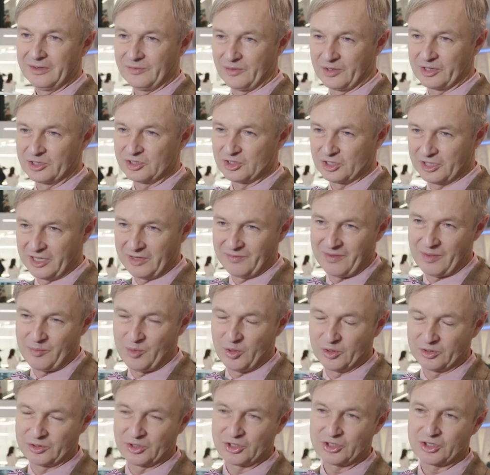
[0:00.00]
for the Geneva
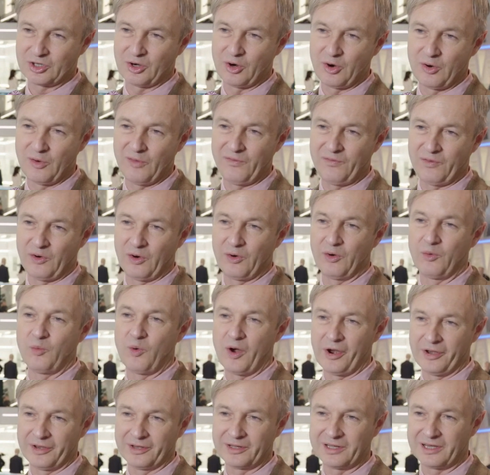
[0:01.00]
Motor Show for
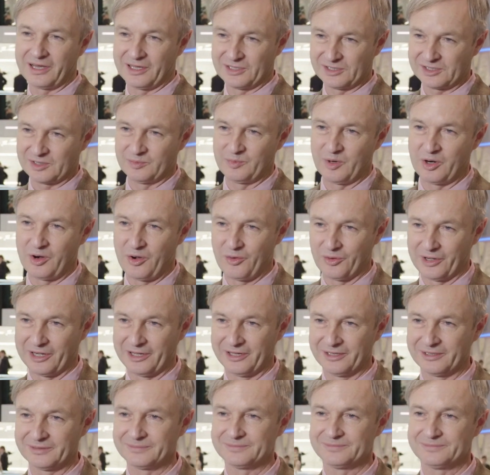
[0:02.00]
one customer
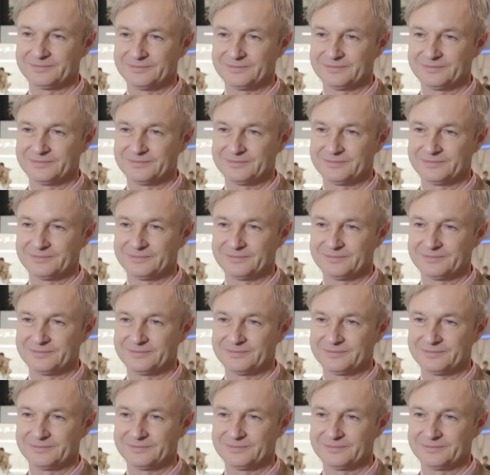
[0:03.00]
only.